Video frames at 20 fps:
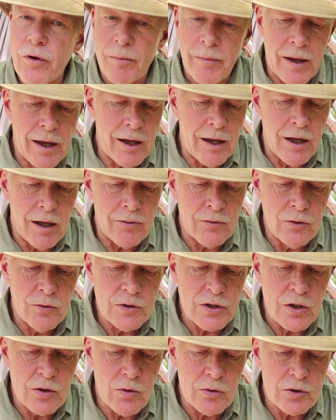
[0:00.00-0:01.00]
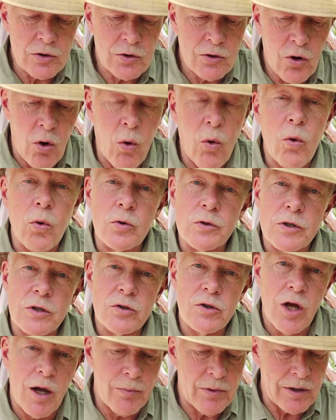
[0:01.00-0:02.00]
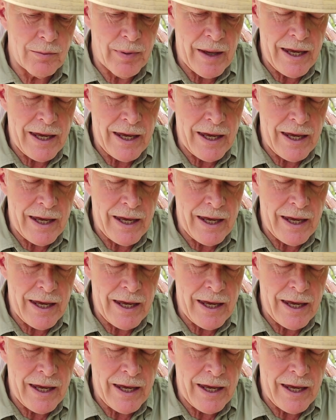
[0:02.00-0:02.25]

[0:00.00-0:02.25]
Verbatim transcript: from uh, using those coals on top of the